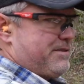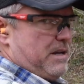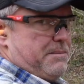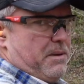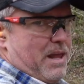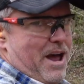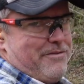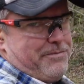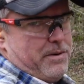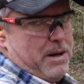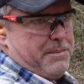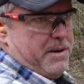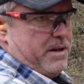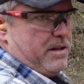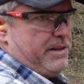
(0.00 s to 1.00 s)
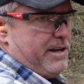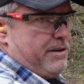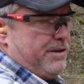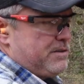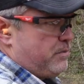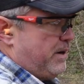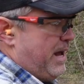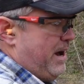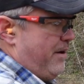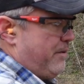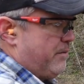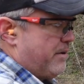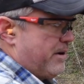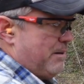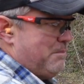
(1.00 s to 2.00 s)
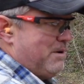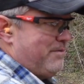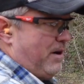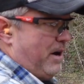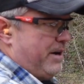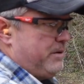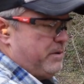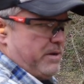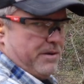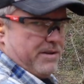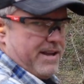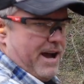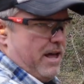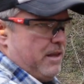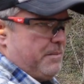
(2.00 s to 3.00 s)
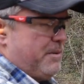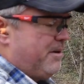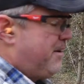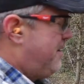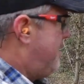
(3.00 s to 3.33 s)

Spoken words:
some left, but I'm gonna clear this one out and we're gonna move on to another caliber.